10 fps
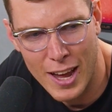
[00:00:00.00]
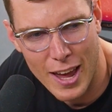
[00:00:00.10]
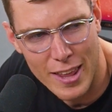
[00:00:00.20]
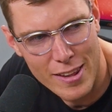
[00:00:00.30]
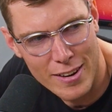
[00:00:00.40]

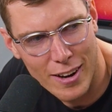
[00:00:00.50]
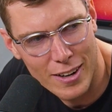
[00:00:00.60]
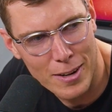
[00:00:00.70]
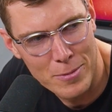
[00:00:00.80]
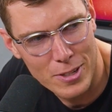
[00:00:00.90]
And then I
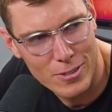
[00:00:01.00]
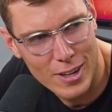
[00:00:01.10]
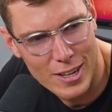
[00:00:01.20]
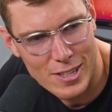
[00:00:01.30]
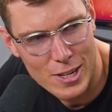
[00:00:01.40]
come to the
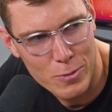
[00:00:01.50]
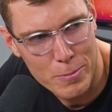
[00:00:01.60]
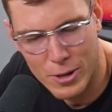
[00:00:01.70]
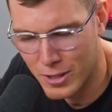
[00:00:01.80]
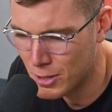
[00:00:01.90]
realization, we
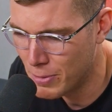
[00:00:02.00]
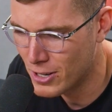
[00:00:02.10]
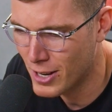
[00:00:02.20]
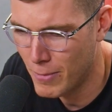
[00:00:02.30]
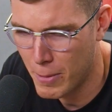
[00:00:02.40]
bring these
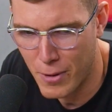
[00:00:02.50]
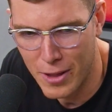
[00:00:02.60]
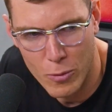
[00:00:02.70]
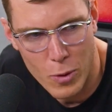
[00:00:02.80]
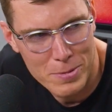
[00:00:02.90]
beers out. My
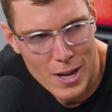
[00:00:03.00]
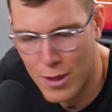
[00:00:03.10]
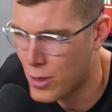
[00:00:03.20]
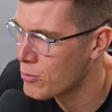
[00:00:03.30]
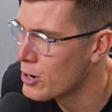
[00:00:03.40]
brother whips
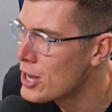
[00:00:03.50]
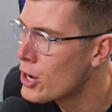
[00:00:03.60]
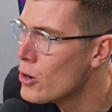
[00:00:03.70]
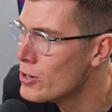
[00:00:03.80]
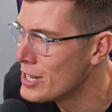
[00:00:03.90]
out 3
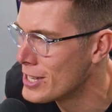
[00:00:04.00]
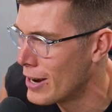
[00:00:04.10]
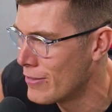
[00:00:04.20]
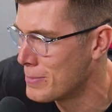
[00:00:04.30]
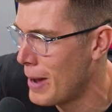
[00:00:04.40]
koozies
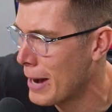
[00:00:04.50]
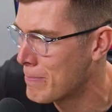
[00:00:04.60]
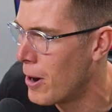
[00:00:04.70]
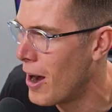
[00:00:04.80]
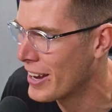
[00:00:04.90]
out of his
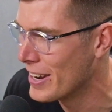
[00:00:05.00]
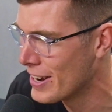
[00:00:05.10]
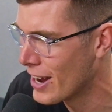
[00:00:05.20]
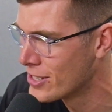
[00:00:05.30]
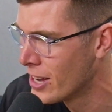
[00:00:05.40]
back pocket and
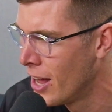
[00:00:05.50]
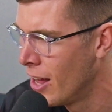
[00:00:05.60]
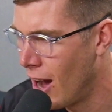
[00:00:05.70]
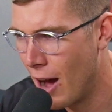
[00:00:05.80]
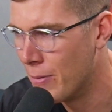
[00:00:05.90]
he goes,
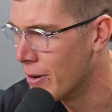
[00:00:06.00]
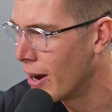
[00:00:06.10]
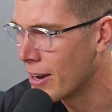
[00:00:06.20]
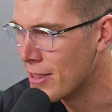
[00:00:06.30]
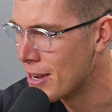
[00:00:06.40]
I've been
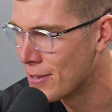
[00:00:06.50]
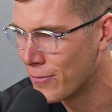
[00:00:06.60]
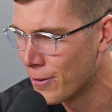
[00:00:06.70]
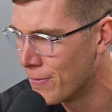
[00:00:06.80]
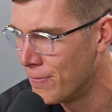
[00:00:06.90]
hiking these
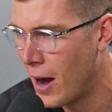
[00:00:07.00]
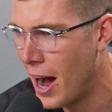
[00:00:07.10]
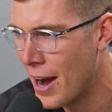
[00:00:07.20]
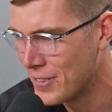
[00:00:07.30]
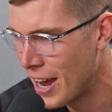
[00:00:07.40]
for
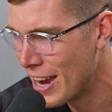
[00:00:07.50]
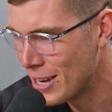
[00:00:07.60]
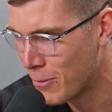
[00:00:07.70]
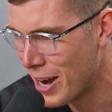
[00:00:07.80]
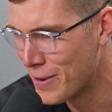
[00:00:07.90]
5
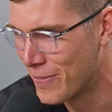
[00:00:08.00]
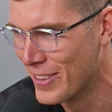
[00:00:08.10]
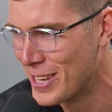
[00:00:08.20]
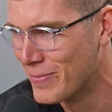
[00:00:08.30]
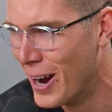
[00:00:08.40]
days waiting for
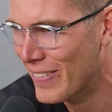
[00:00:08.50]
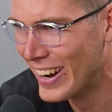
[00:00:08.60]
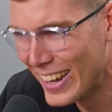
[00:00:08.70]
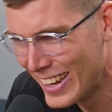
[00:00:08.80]
this moment.